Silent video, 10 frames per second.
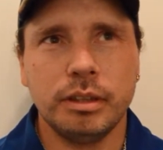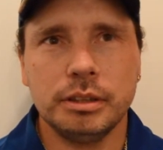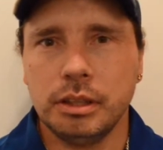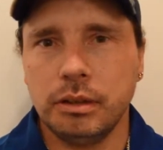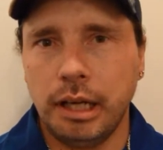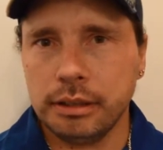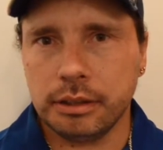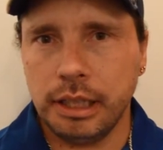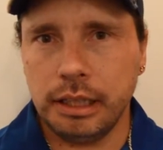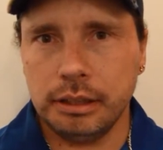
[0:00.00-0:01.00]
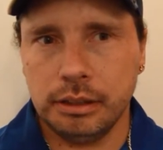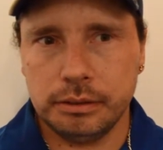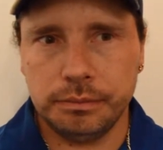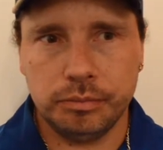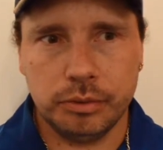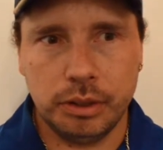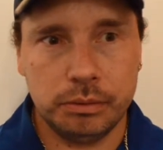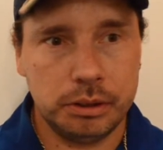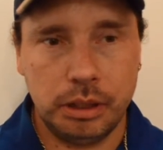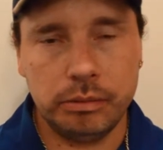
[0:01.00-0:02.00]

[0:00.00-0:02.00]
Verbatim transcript: So after that, you know, it was